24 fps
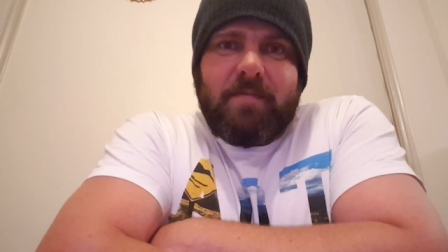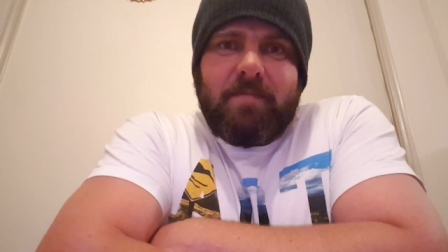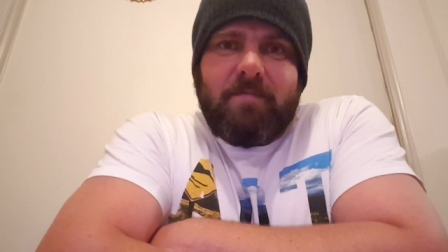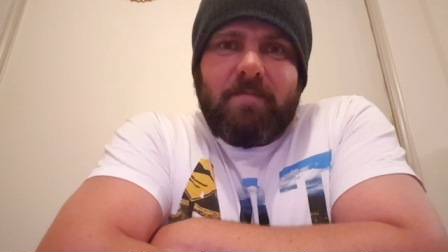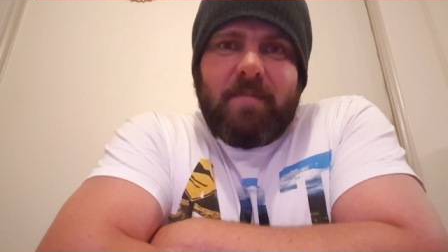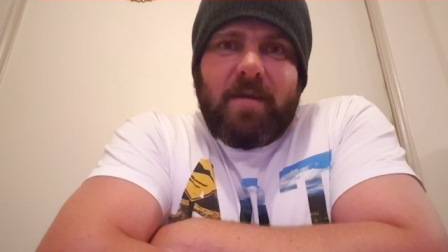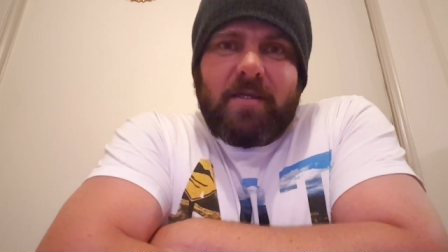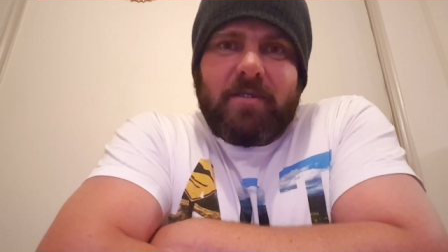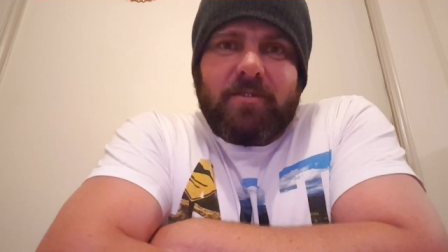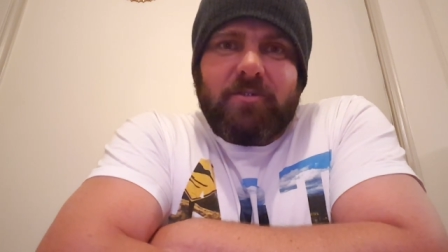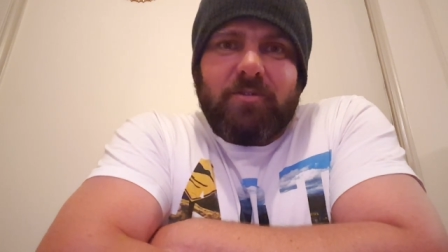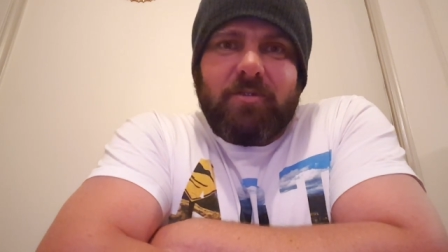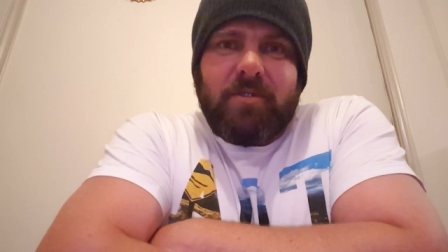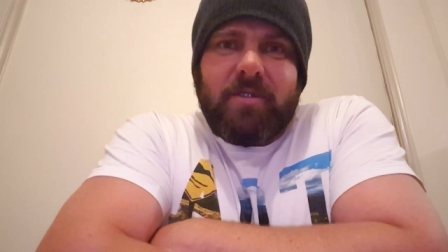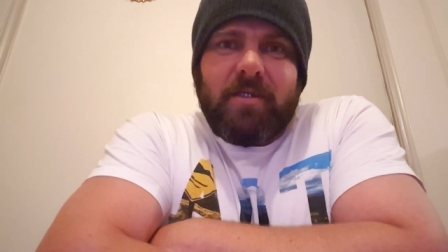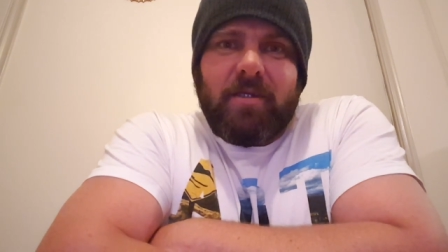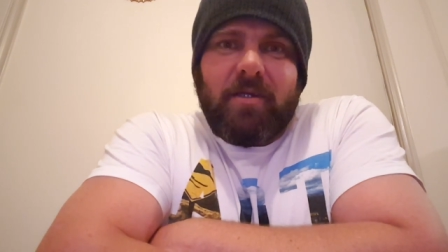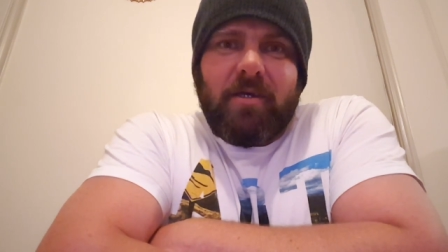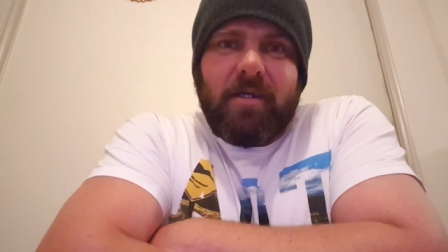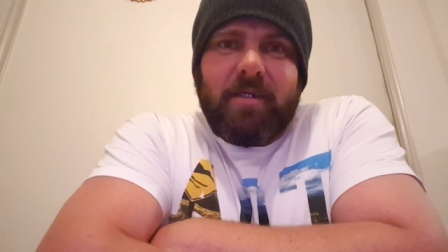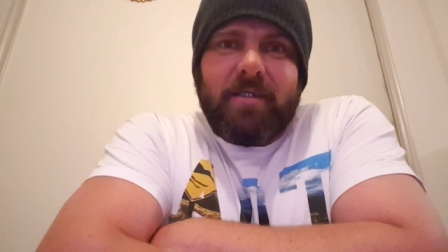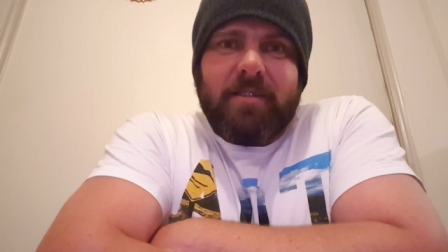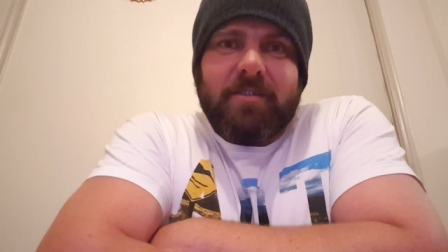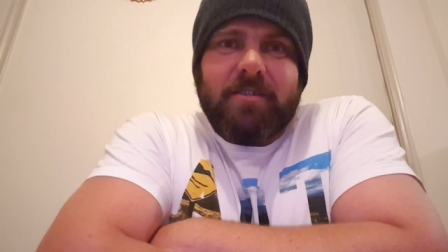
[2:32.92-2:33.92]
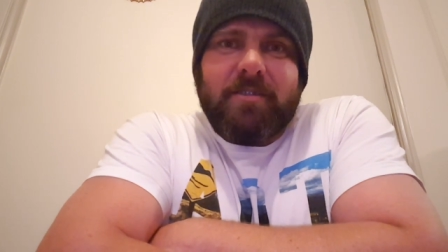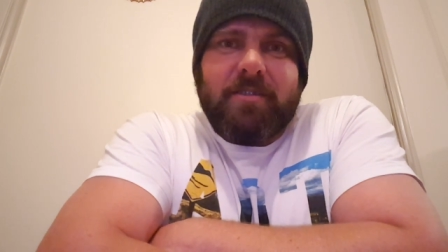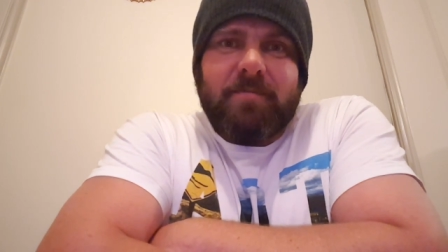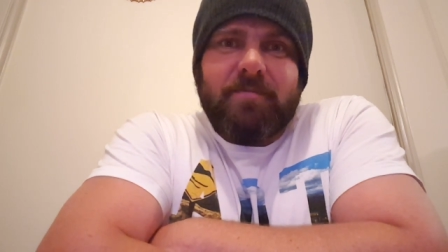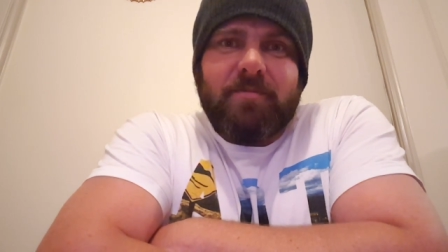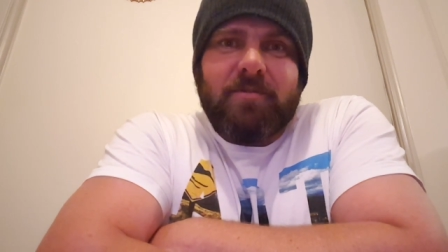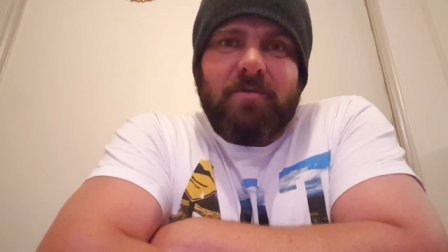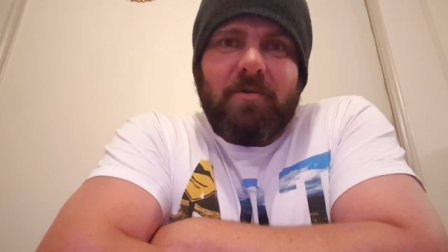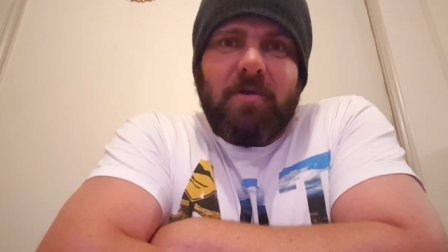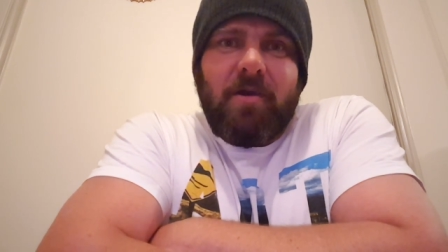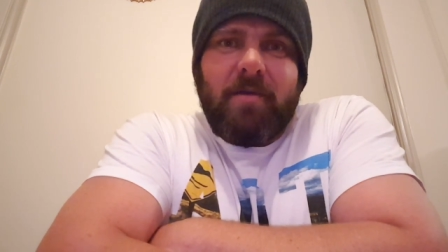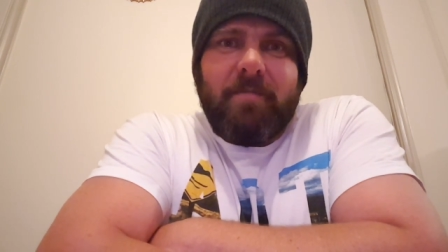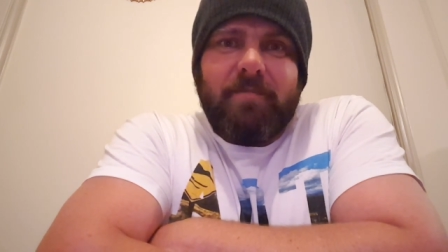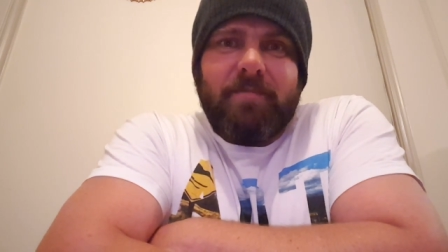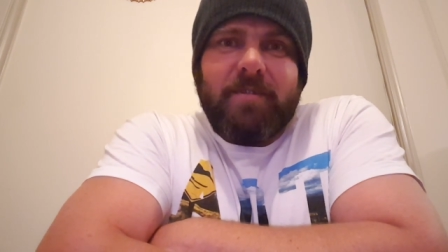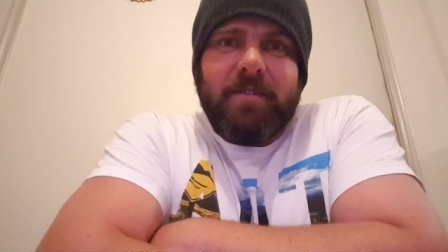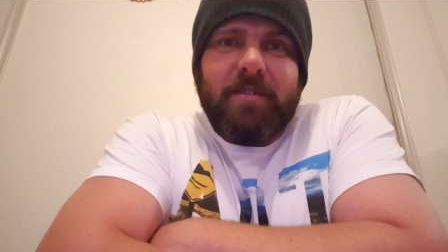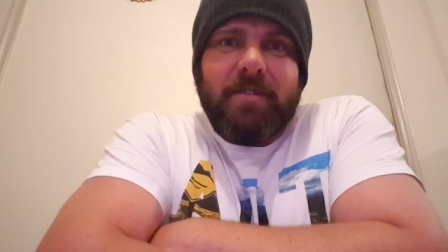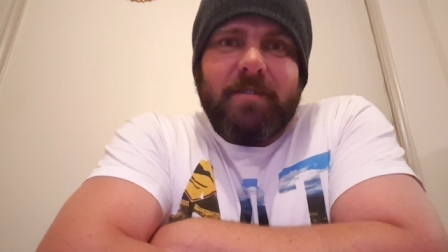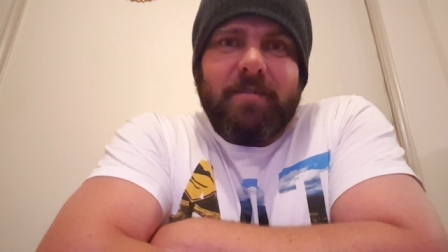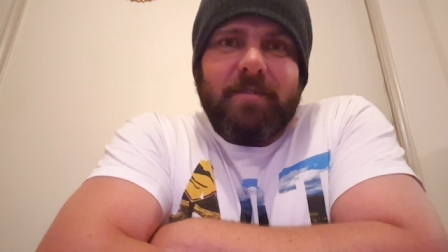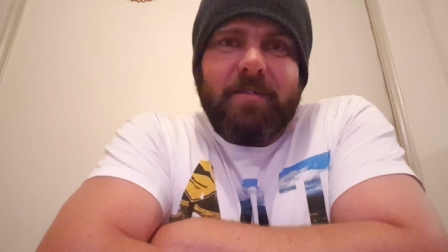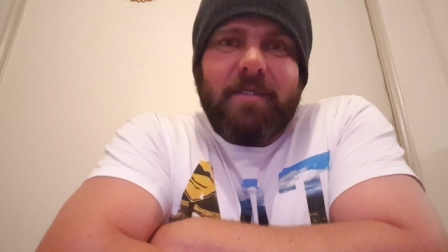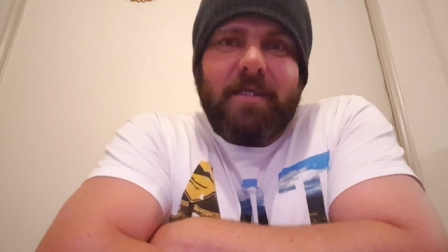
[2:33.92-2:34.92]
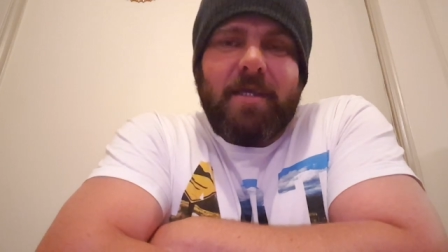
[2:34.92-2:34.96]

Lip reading: Make sure you like and subscribe to